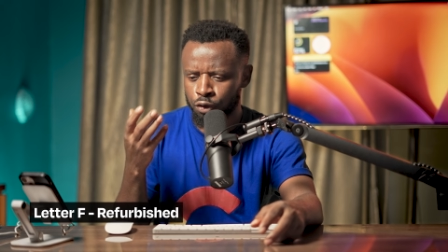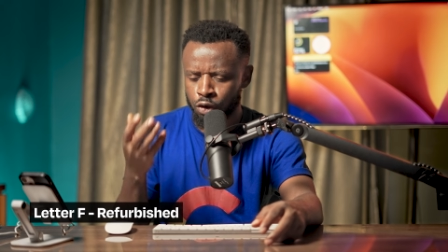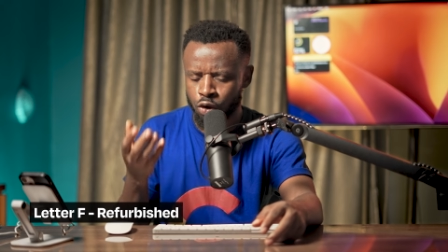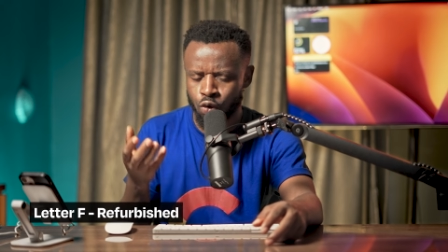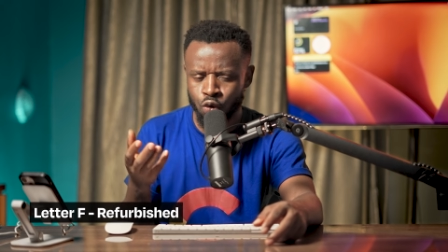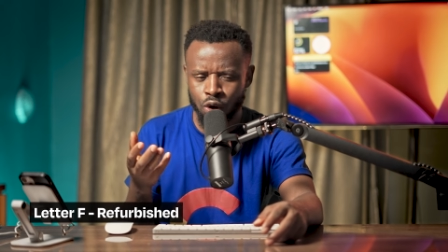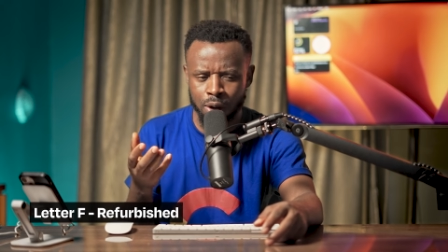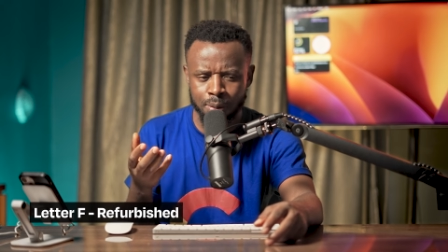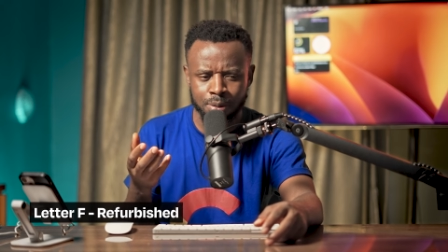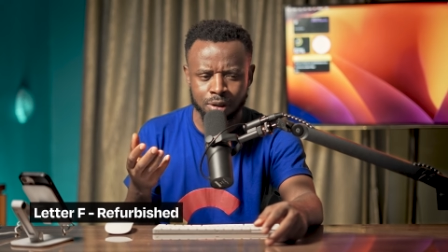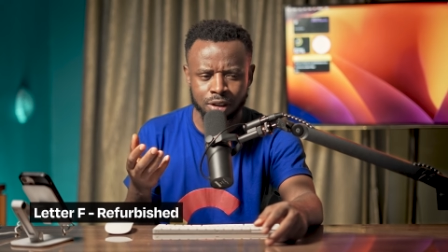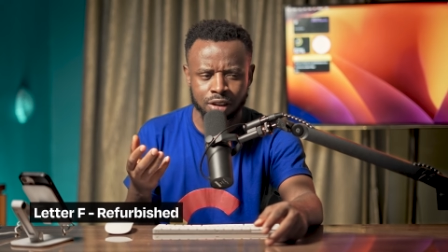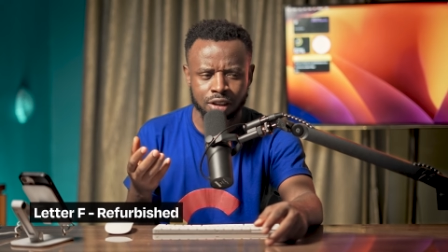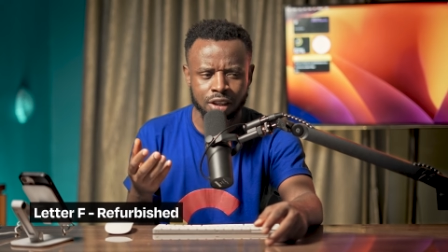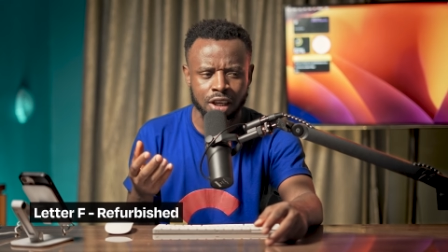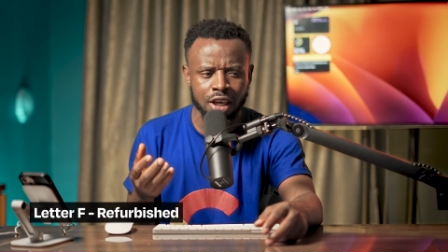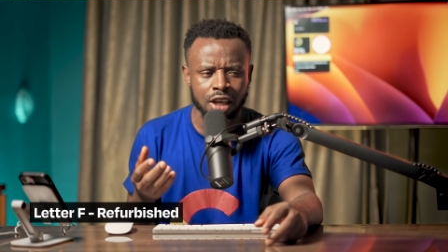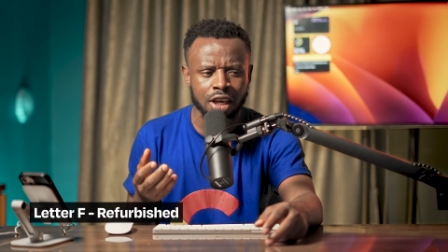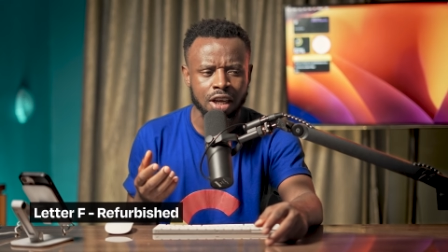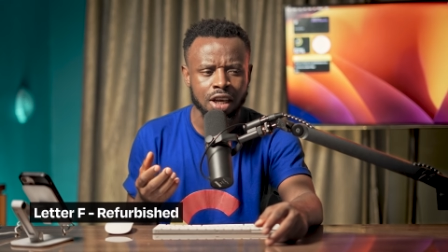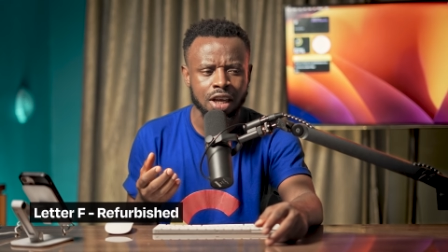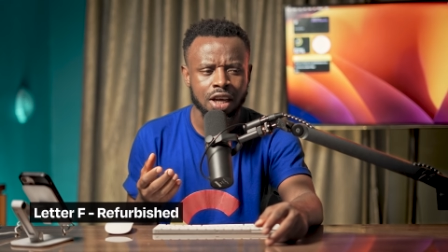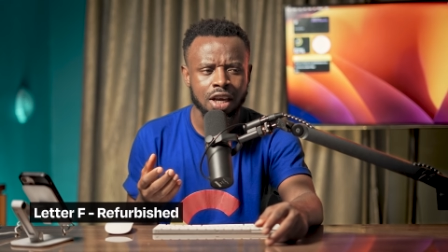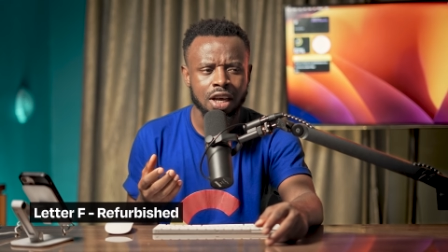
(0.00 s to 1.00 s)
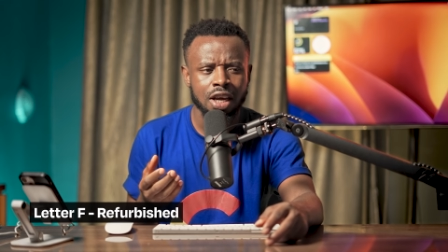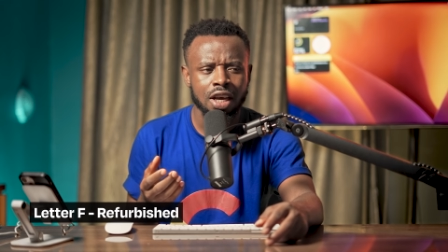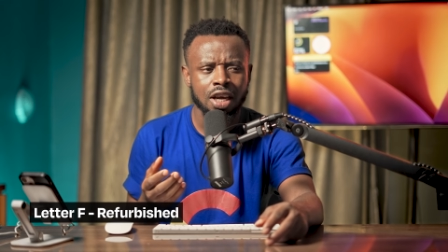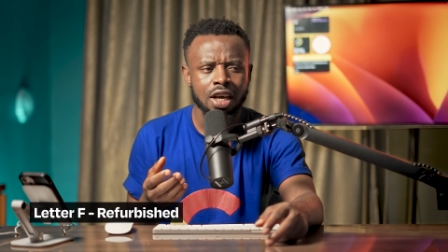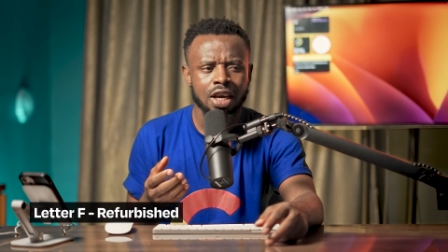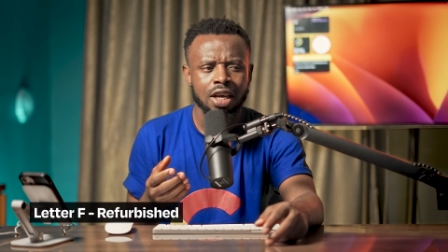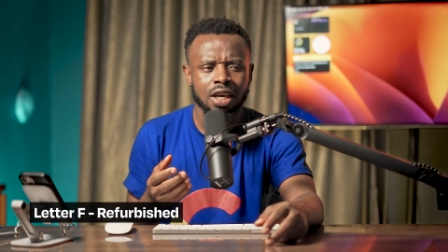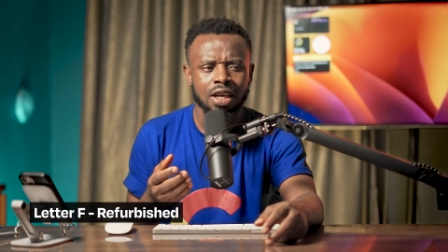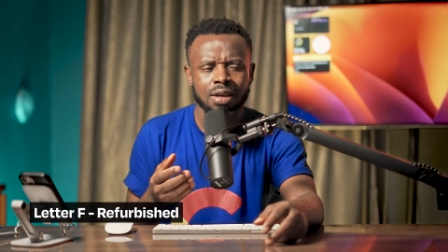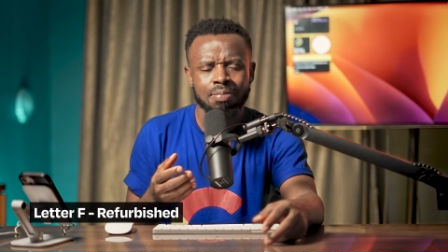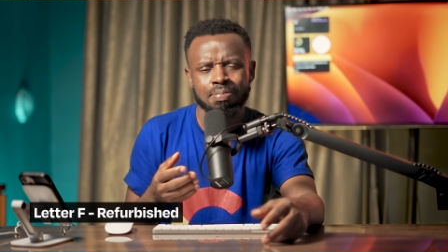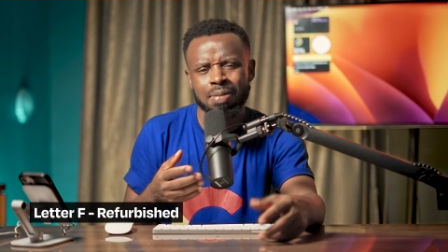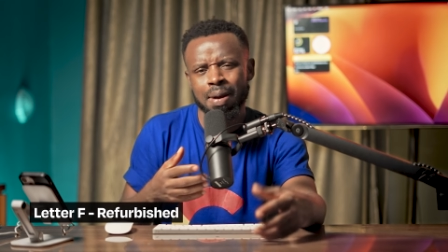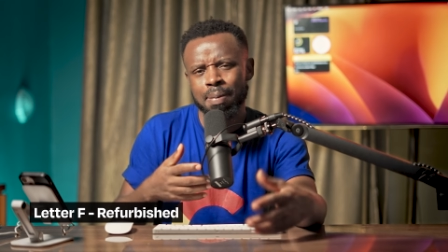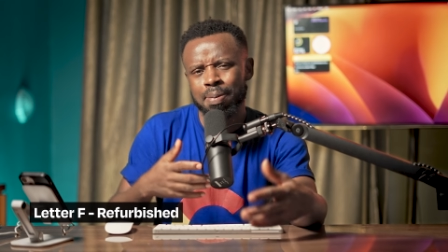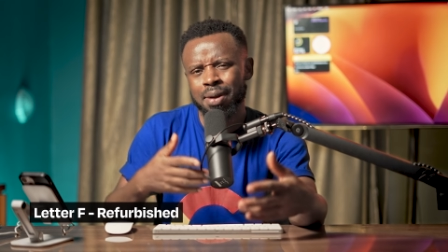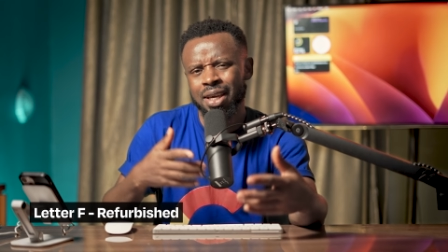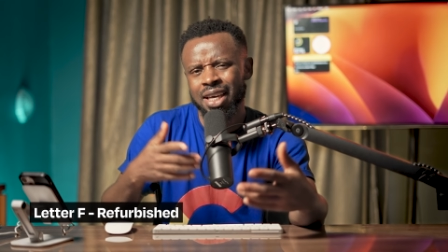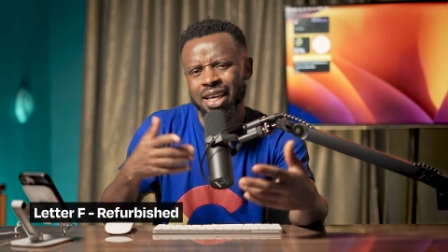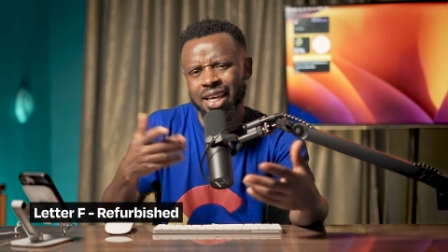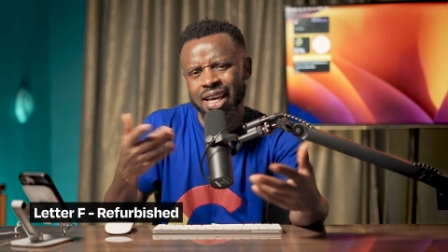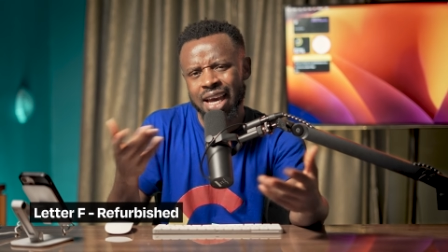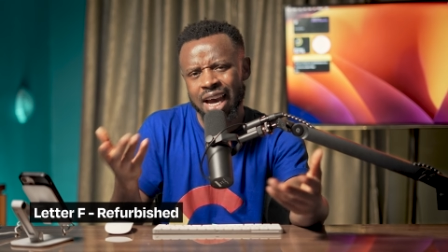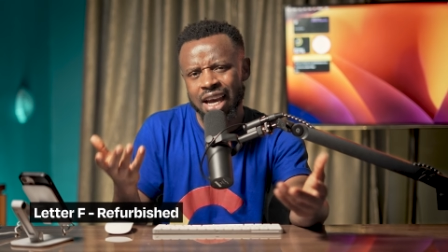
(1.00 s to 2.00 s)
phone where we say, maybe
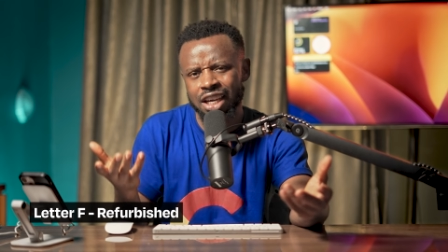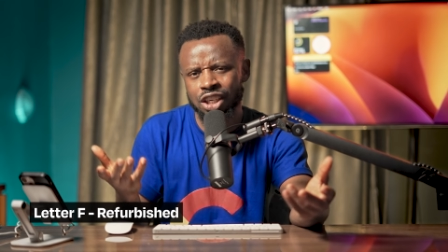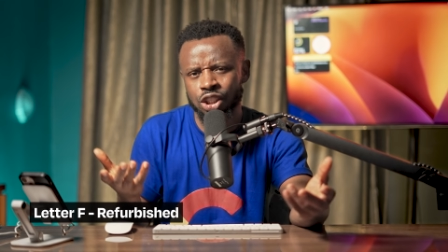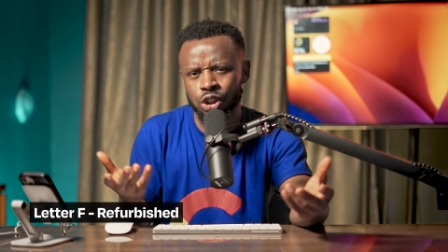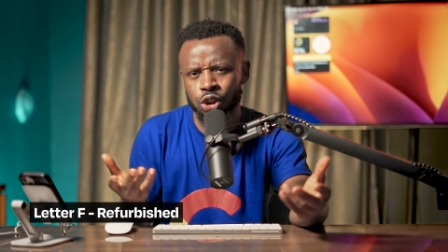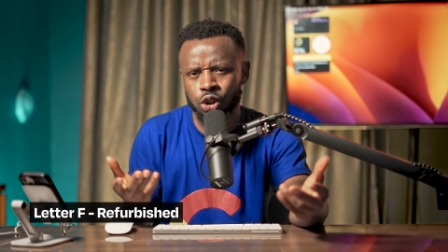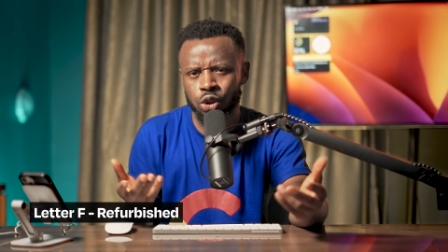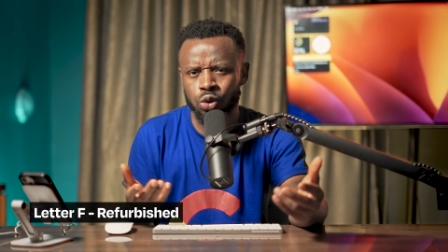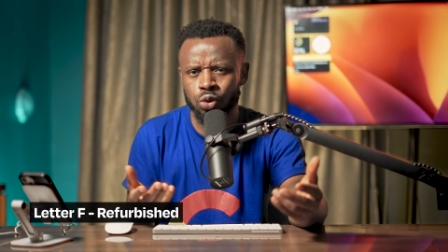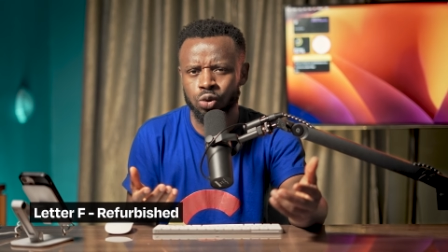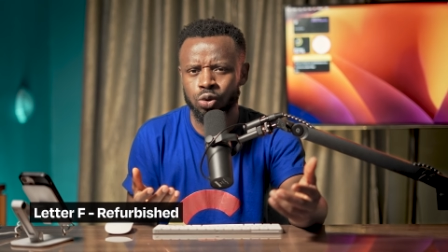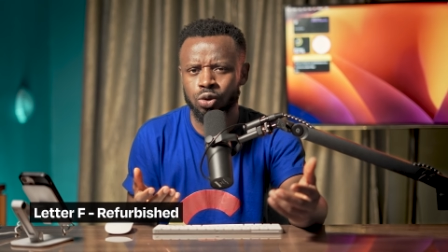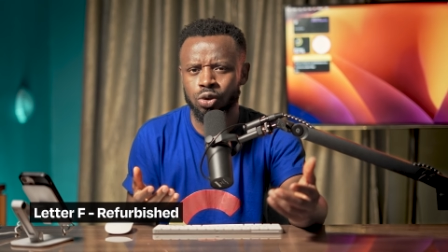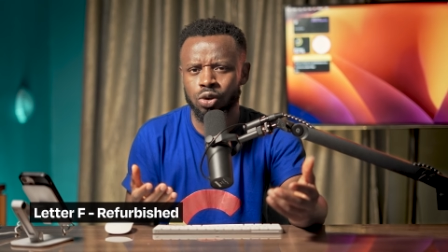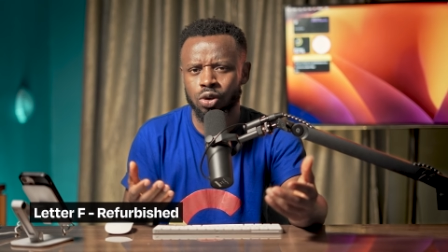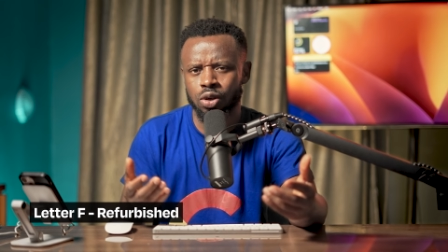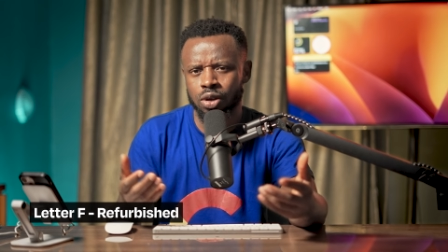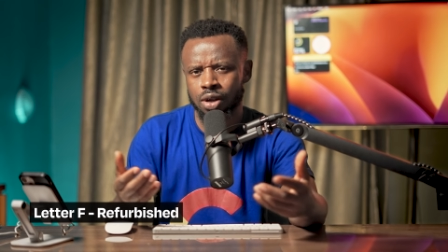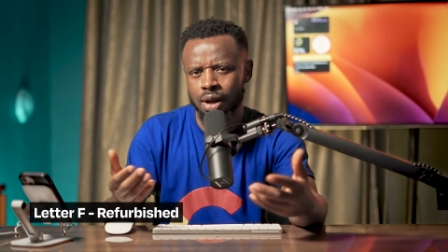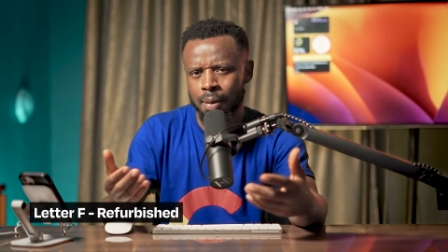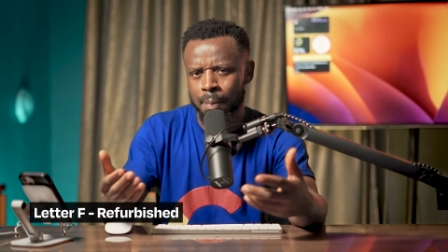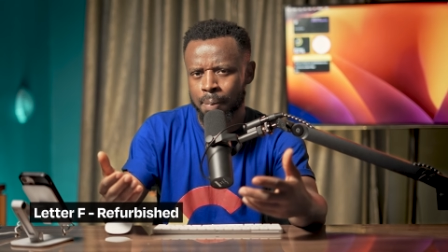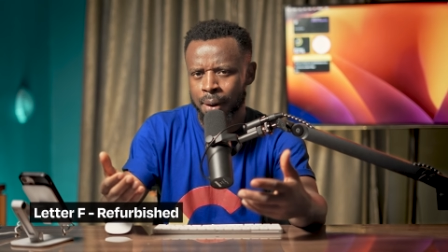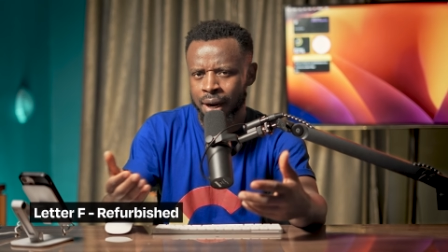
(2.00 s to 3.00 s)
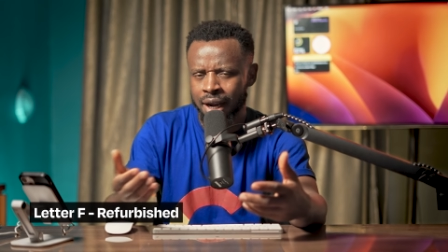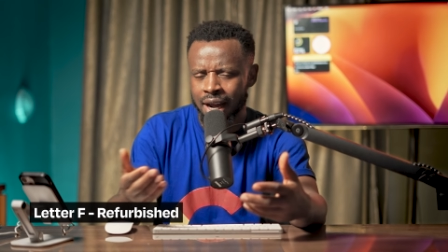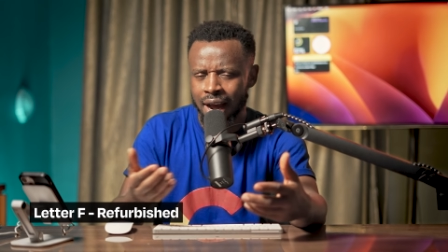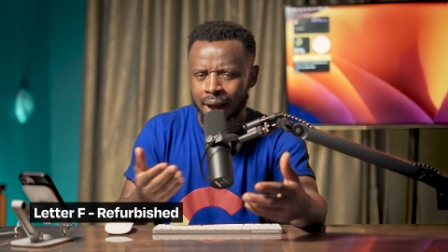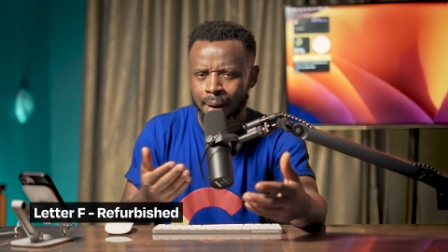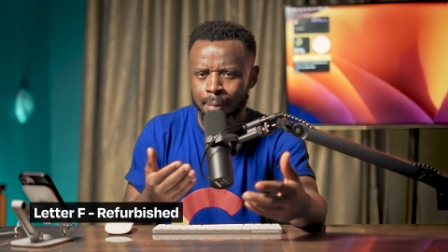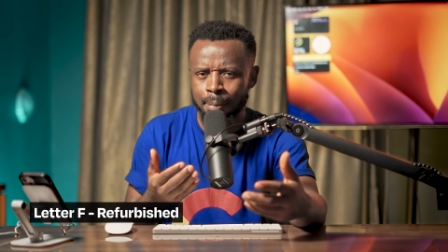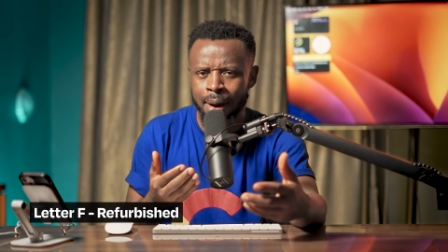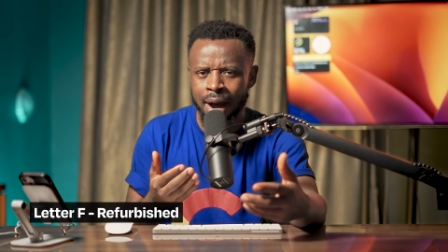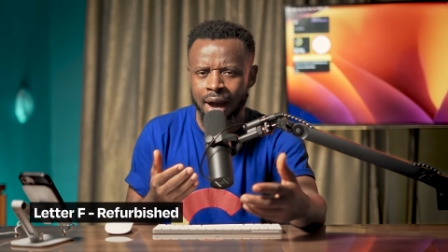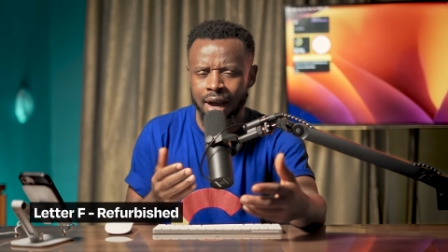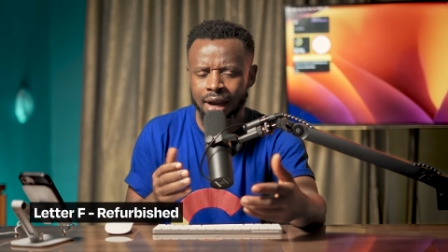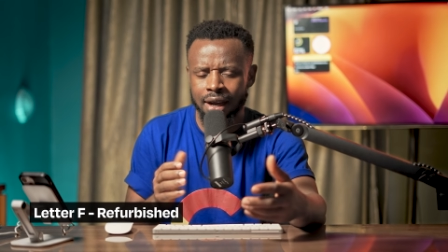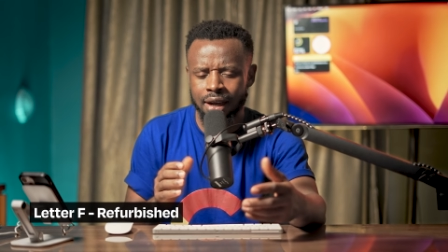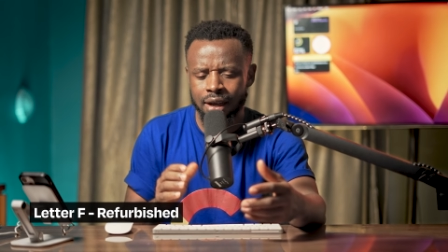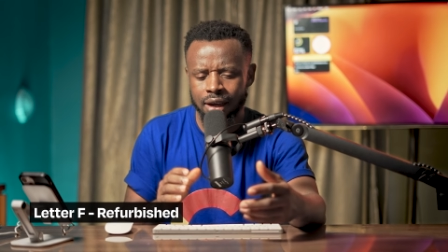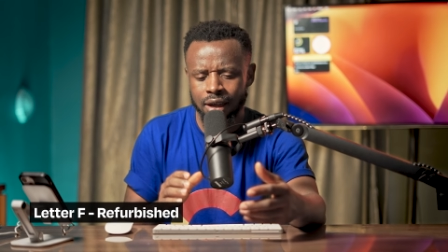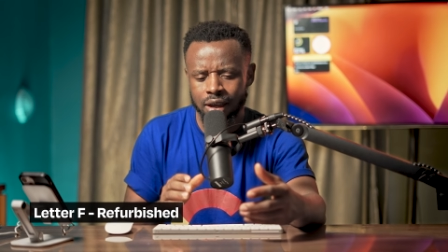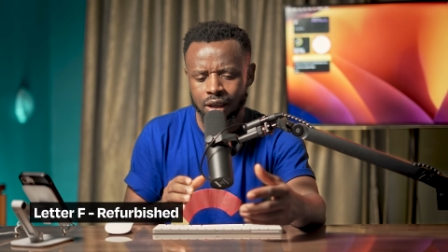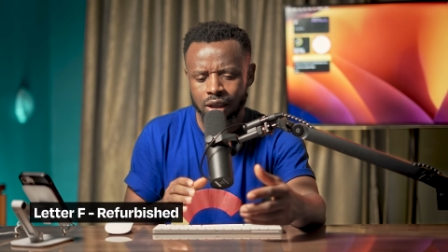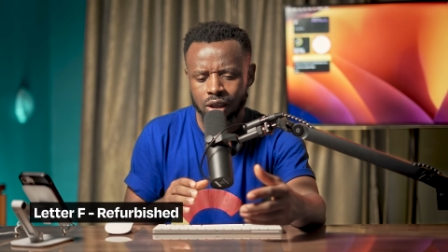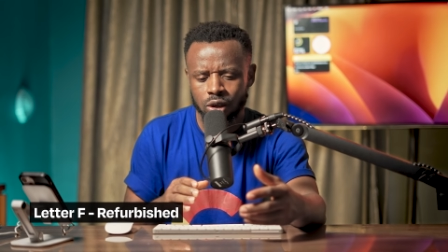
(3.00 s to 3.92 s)
you get issue, bring them back.